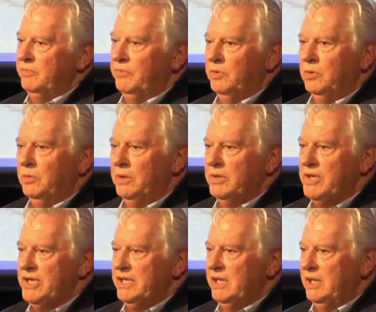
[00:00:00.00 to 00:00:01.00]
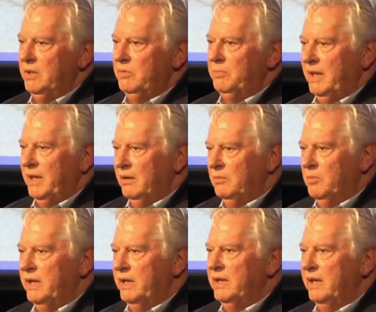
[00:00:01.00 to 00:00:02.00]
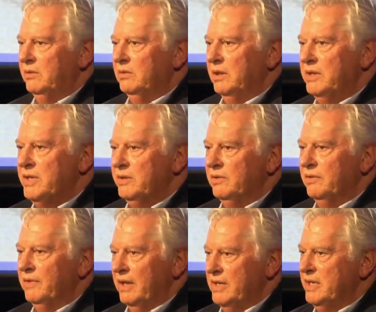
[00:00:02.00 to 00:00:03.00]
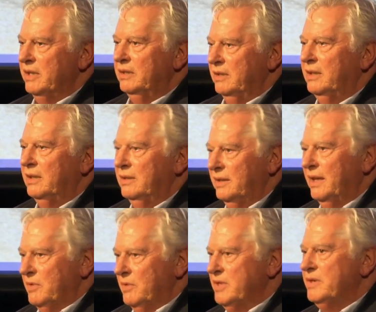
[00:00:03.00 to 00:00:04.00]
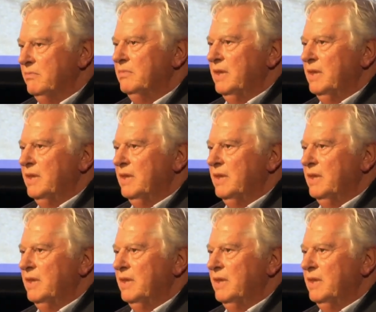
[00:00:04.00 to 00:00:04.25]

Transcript: with four wheel steer, with power braking, all those sort of things, that, that, that was,